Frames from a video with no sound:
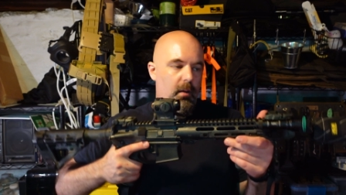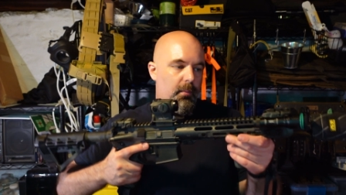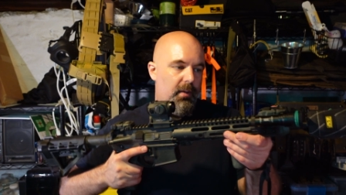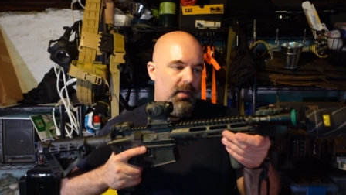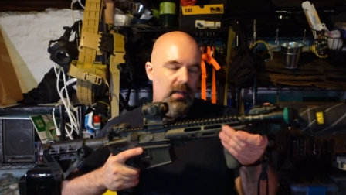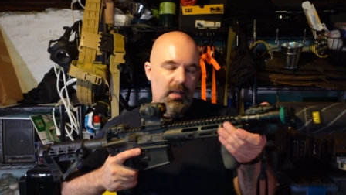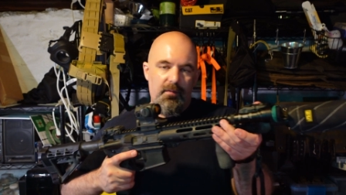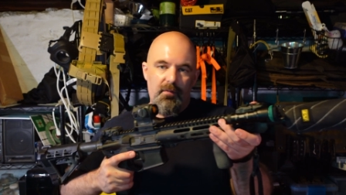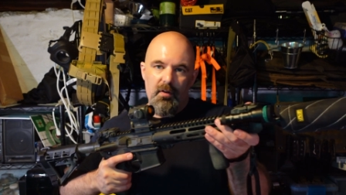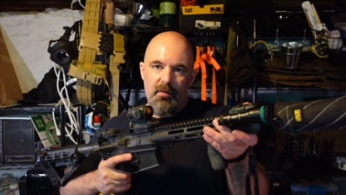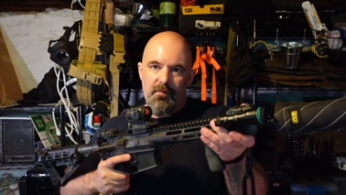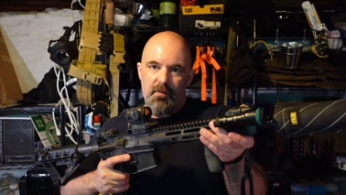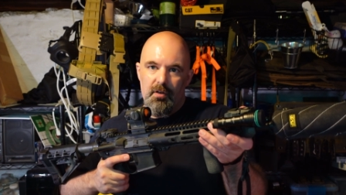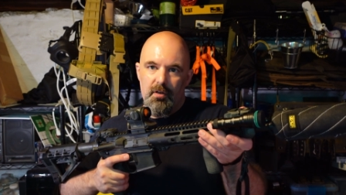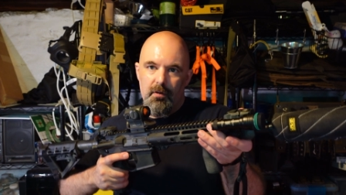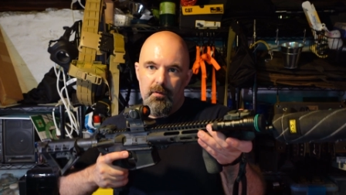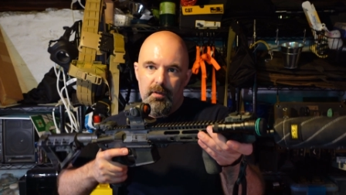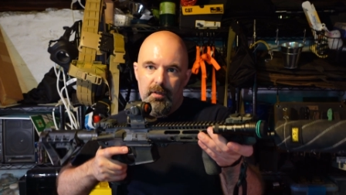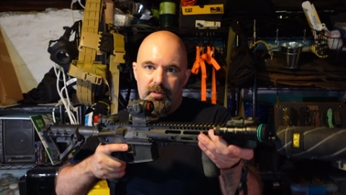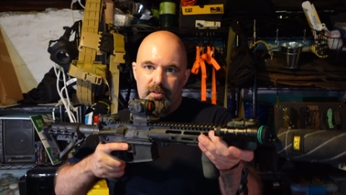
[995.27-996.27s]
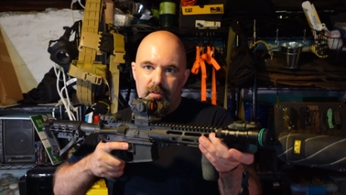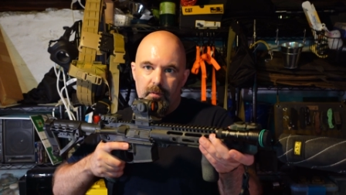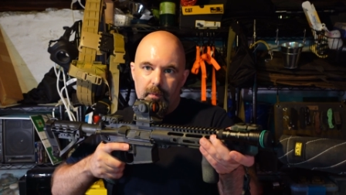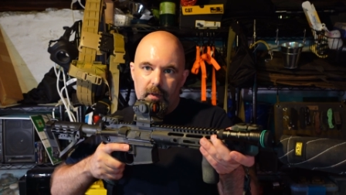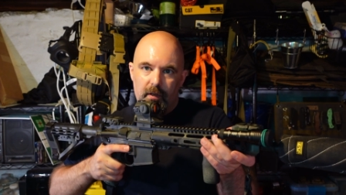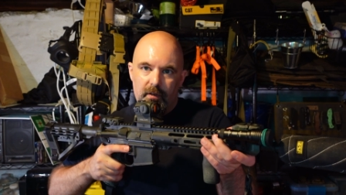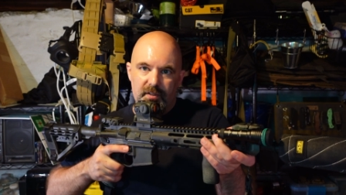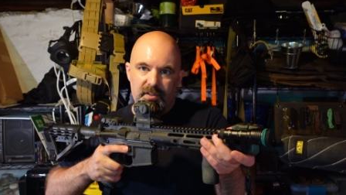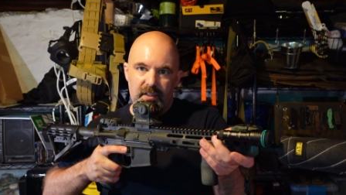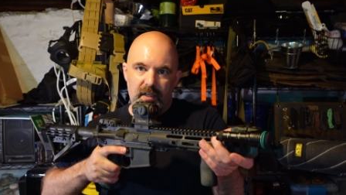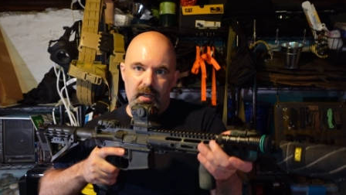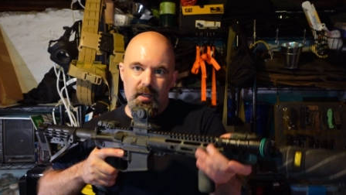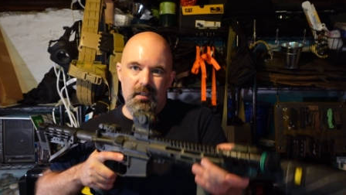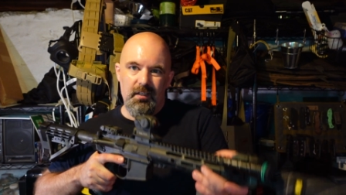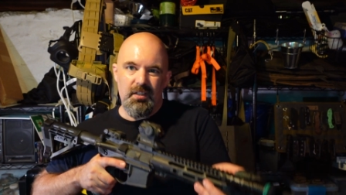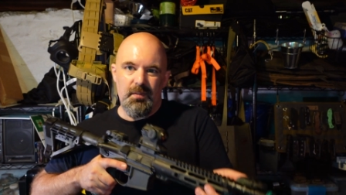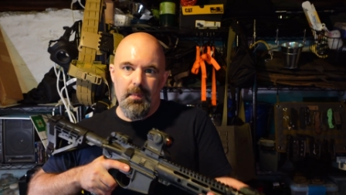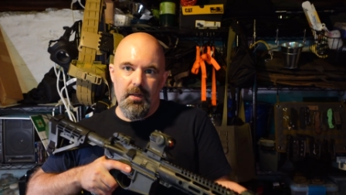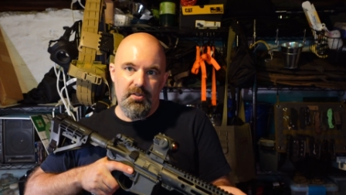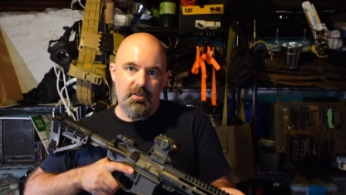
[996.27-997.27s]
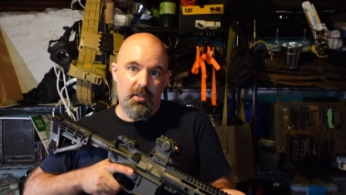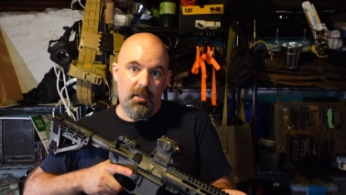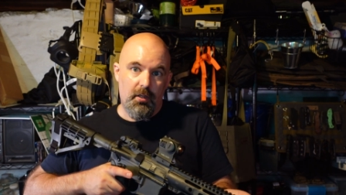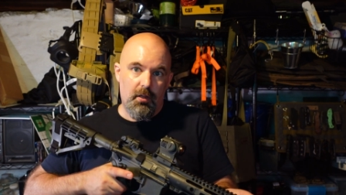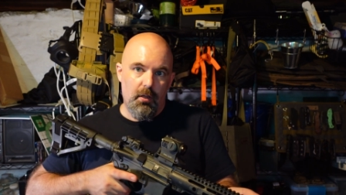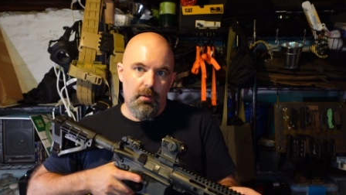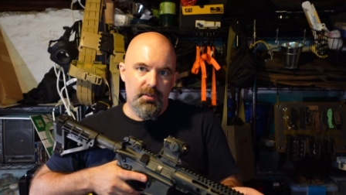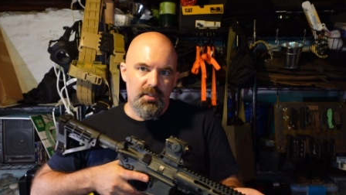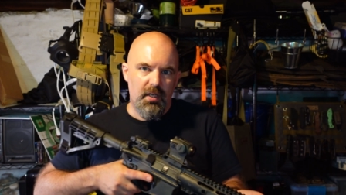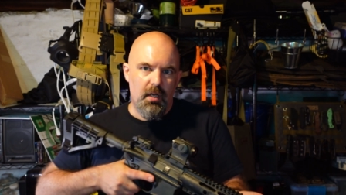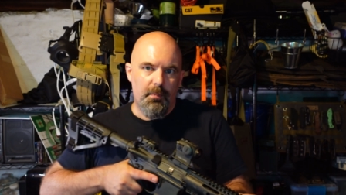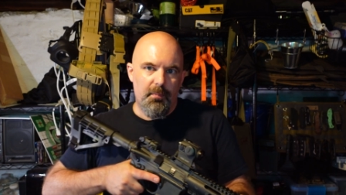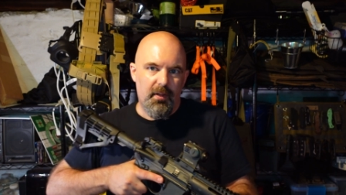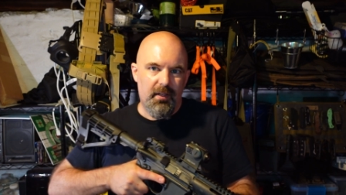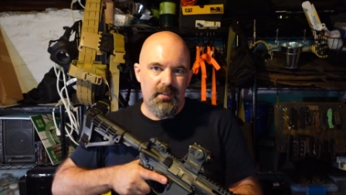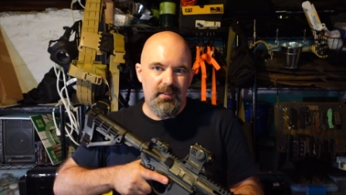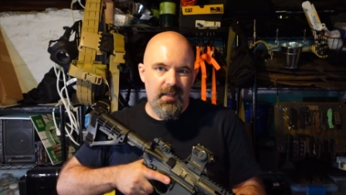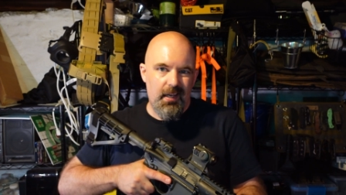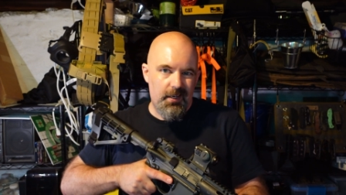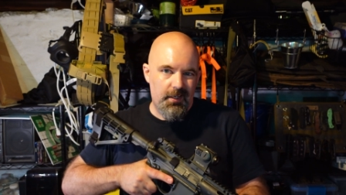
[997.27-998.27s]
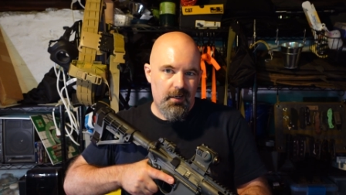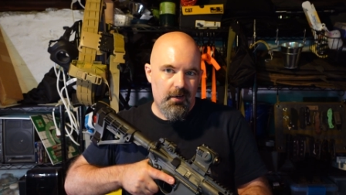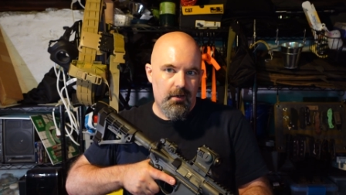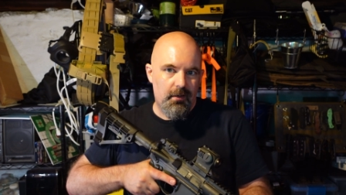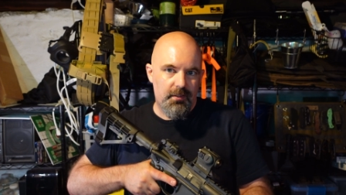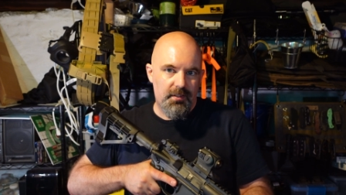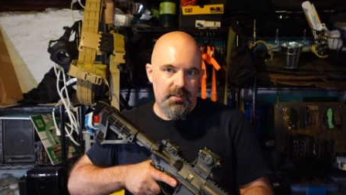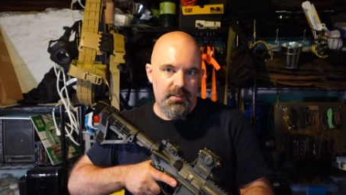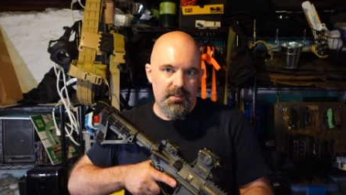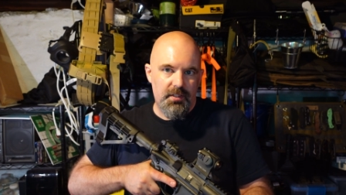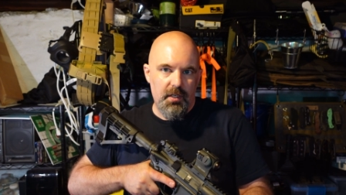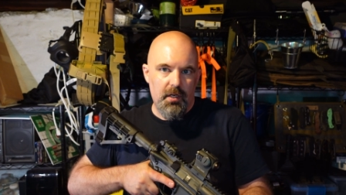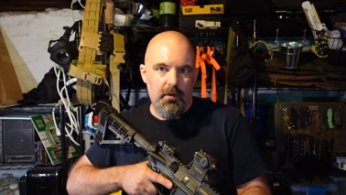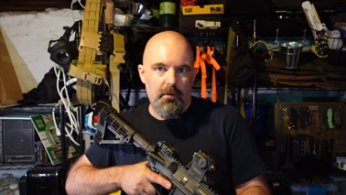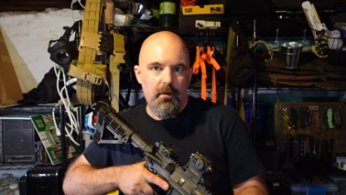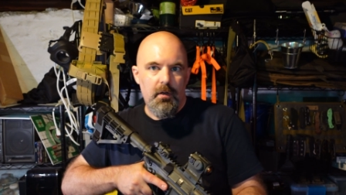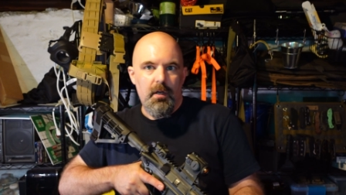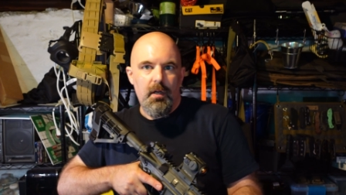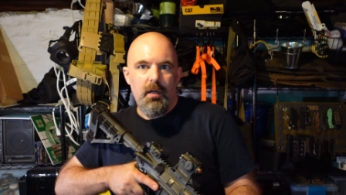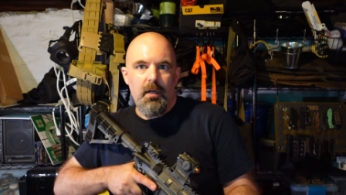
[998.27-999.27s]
But even if you don't use the rear sight, especially close up, like 10 yards and so,